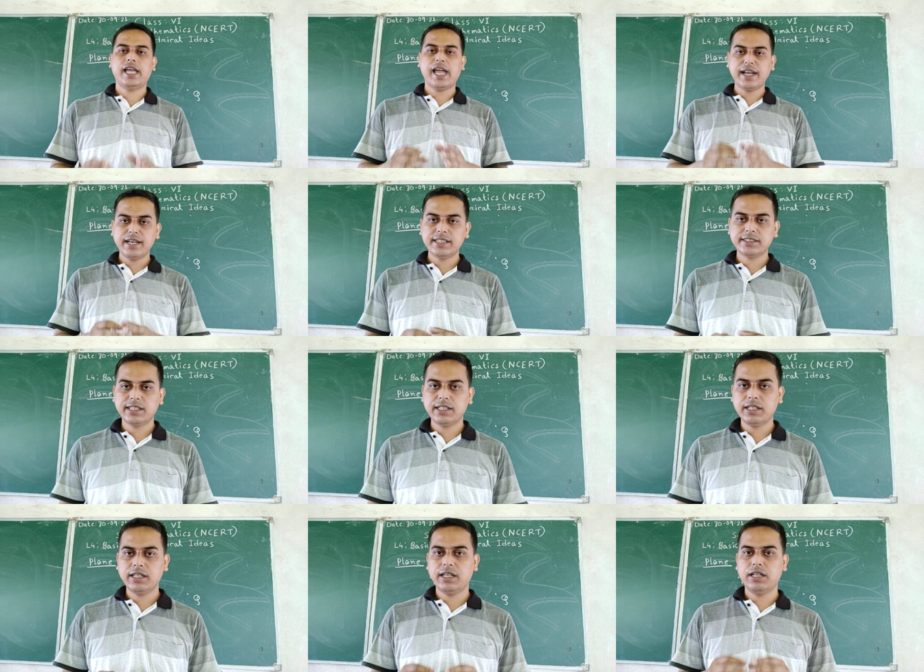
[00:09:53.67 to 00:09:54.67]

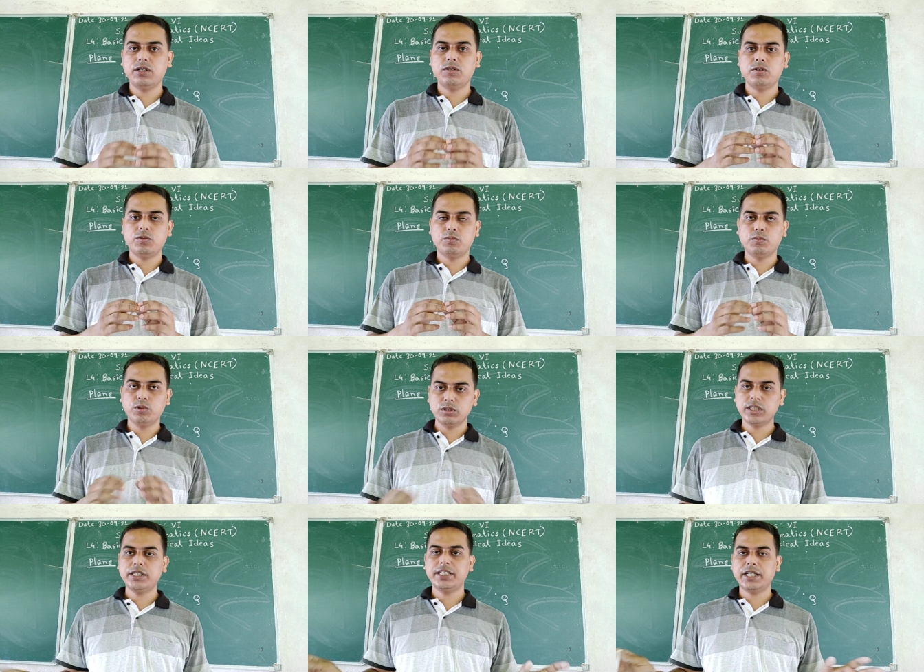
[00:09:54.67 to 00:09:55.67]
endlessly in
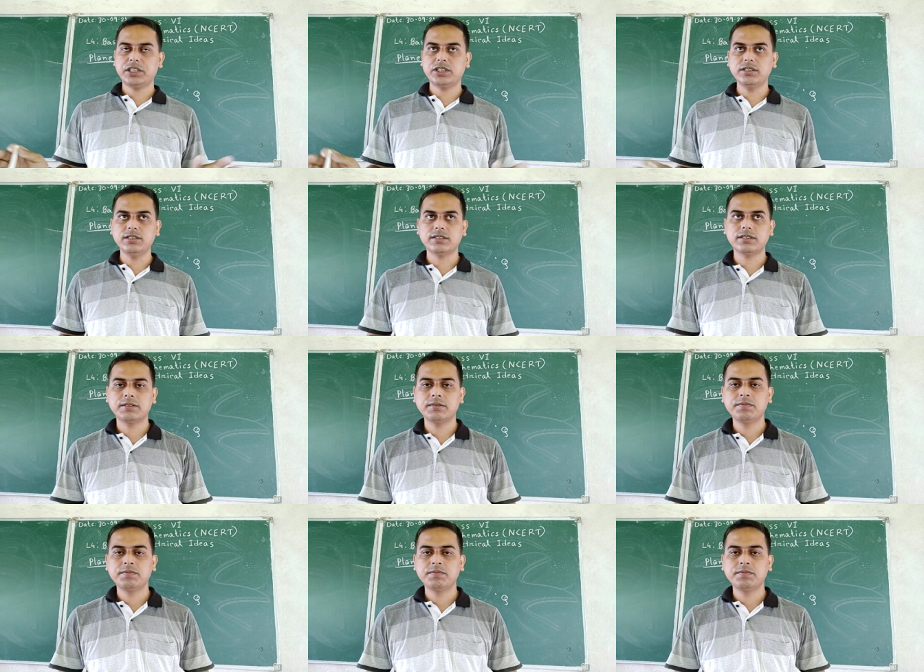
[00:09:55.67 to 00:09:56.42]
both the directions.